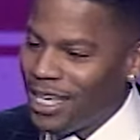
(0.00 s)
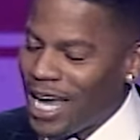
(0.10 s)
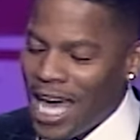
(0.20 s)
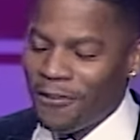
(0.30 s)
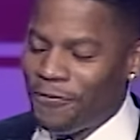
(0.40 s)

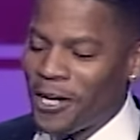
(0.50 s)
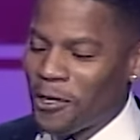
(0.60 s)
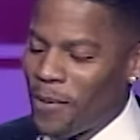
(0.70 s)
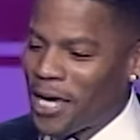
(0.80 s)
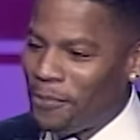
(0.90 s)
How the fuck you
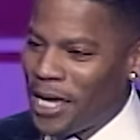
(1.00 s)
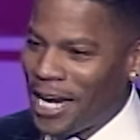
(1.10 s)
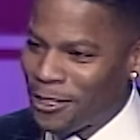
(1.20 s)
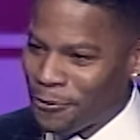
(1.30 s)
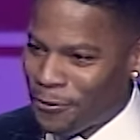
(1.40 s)
make a bed
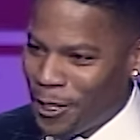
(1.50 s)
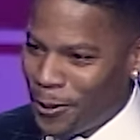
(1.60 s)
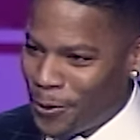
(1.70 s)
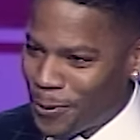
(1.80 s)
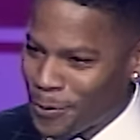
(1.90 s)
out the floor?